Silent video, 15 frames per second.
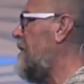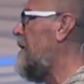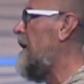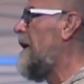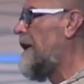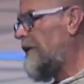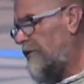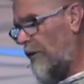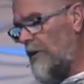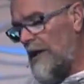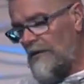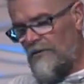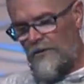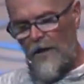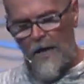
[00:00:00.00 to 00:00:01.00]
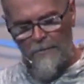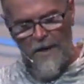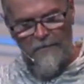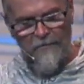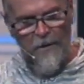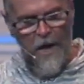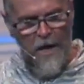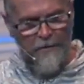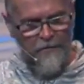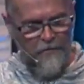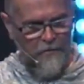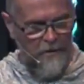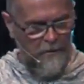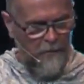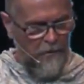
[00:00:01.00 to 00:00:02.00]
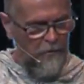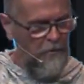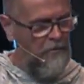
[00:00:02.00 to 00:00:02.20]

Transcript: And so each time I've gone to them, their